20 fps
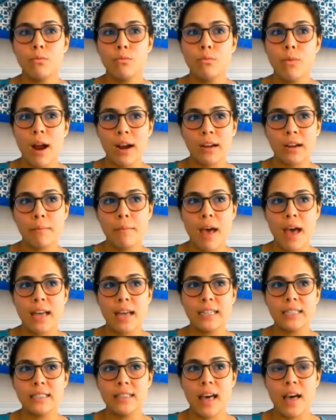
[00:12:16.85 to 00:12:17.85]

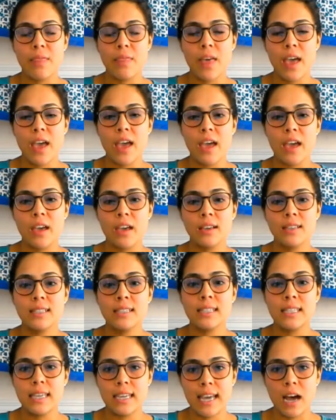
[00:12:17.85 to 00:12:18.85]
recommend that they
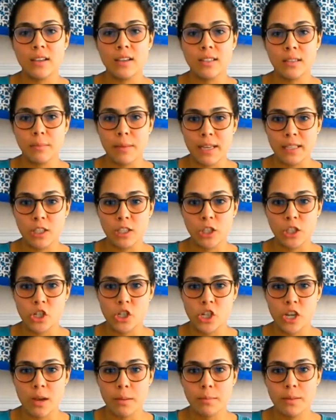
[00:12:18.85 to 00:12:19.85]
seek out some
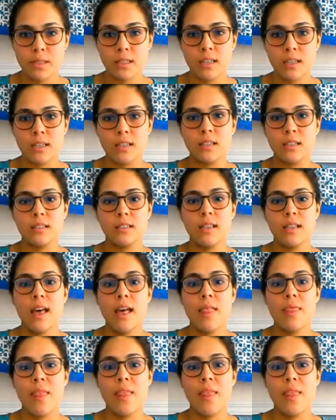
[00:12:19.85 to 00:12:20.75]
internships because oh, okay.